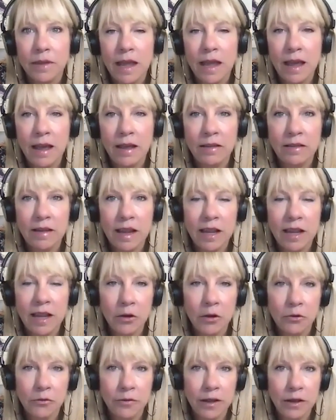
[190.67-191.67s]
as a
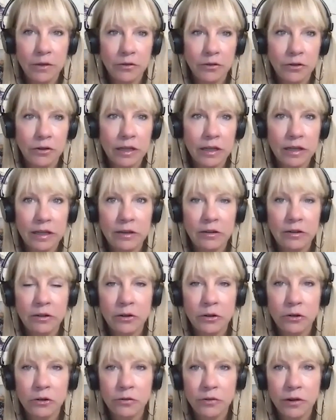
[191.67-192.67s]
co-founder and
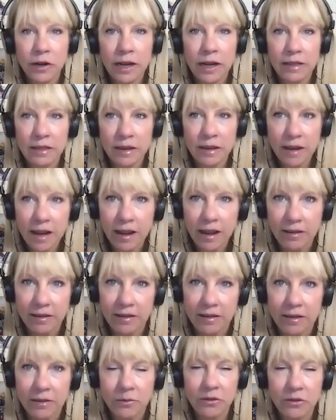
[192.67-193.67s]
leader over at the
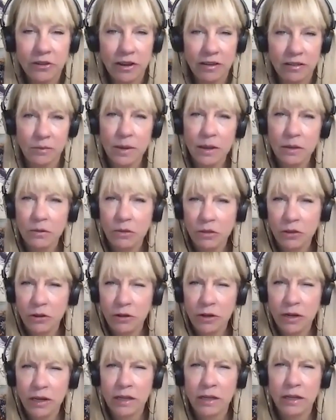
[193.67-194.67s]
nest which has about
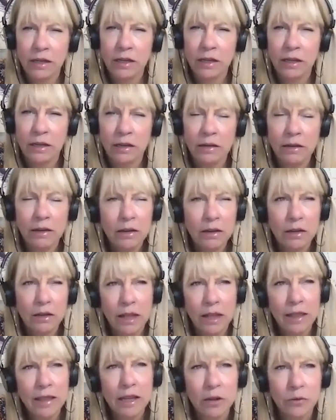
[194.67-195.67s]
30
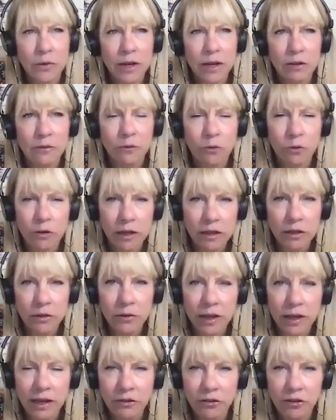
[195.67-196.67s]
i think going on 40
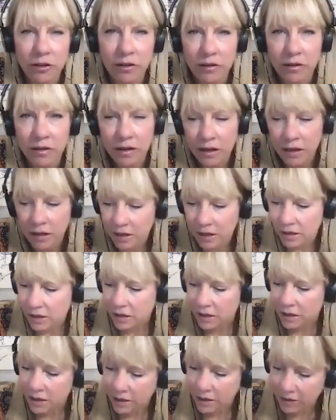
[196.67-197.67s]
locations
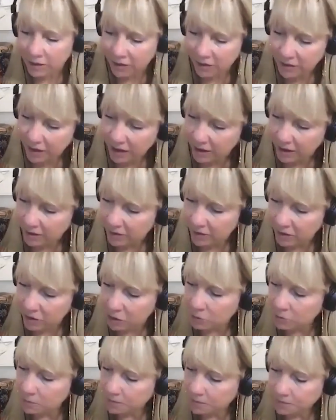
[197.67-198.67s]
in the states
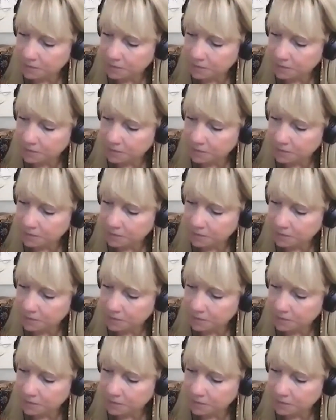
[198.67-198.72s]
so